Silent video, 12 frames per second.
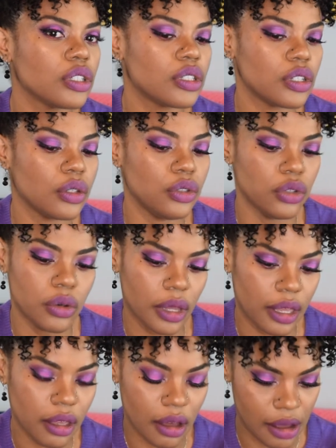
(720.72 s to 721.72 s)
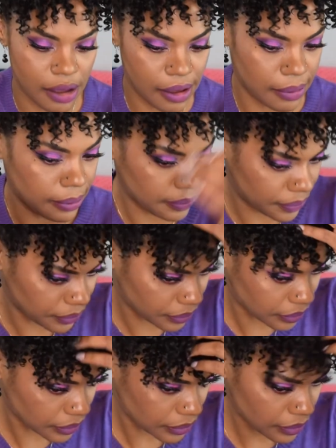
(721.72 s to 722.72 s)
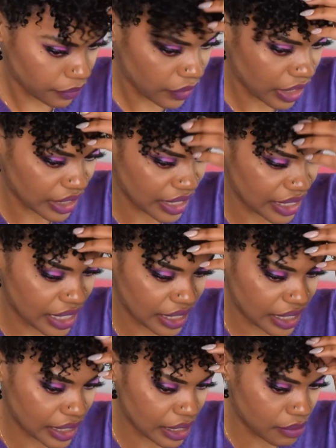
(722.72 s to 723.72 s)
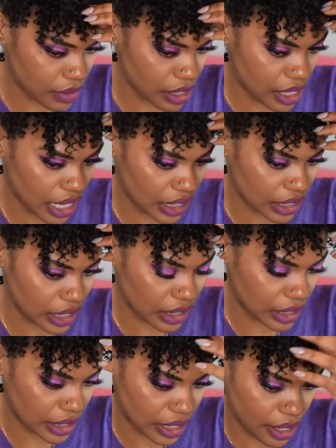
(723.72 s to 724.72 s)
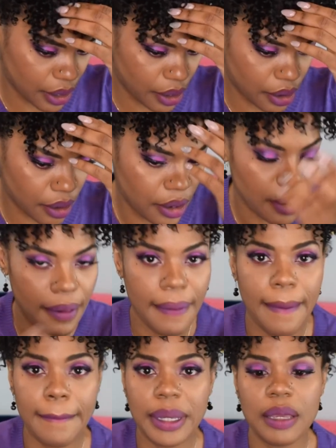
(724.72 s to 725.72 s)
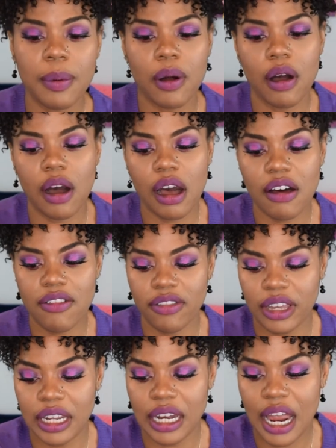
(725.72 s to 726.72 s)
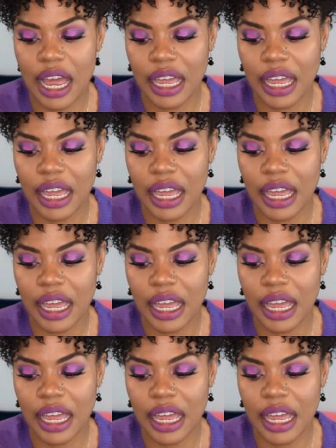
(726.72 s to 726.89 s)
still do it. This isn't something that is going to scare people off, and